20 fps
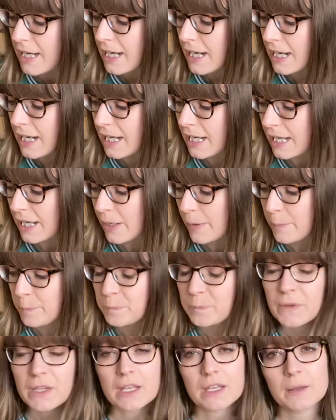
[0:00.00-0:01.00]

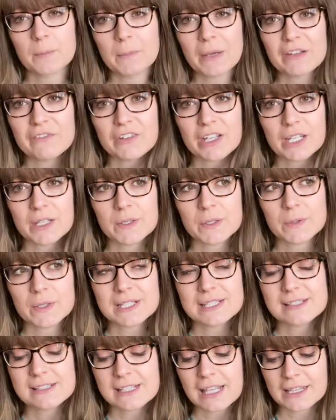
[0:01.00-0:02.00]
my fellow
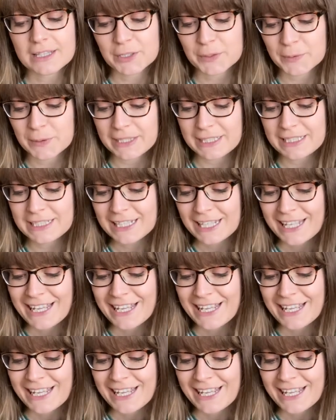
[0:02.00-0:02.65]
Sal Queen.